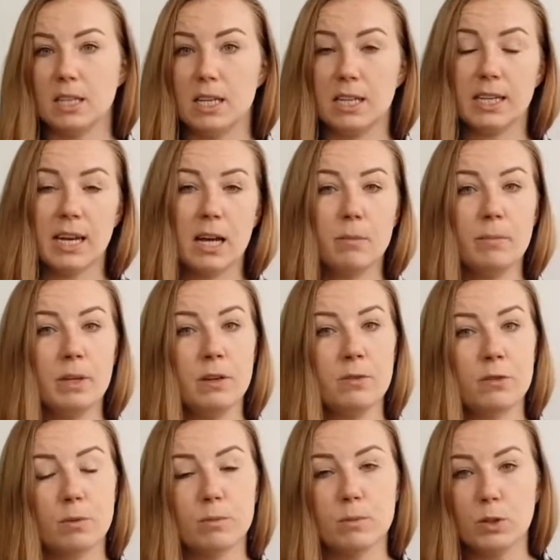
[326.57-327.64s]
It can be
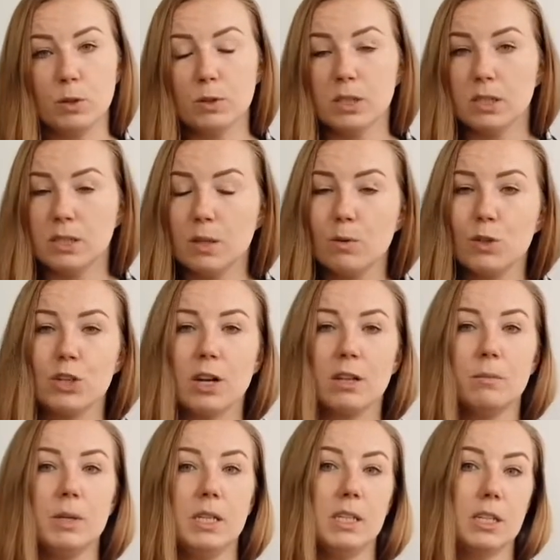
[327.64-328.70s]
from using social
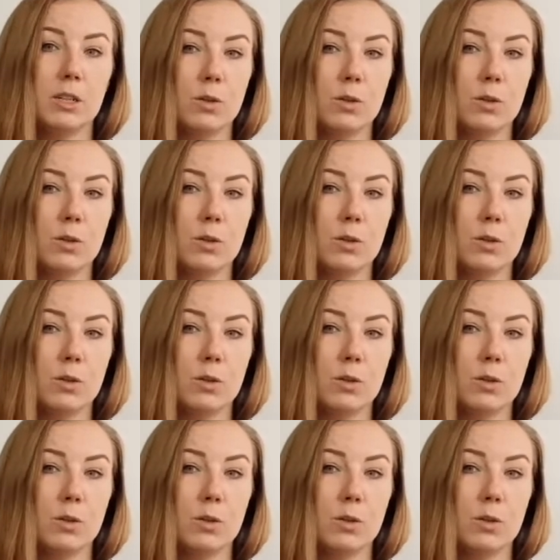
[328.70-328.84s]
media,